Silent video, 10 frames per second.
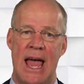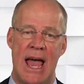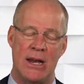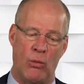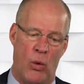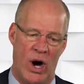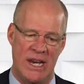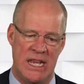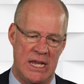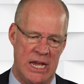And
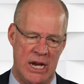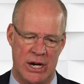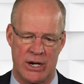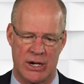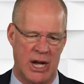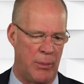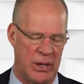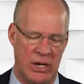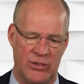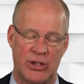one year, a
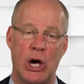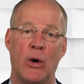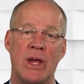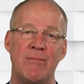couple years ago,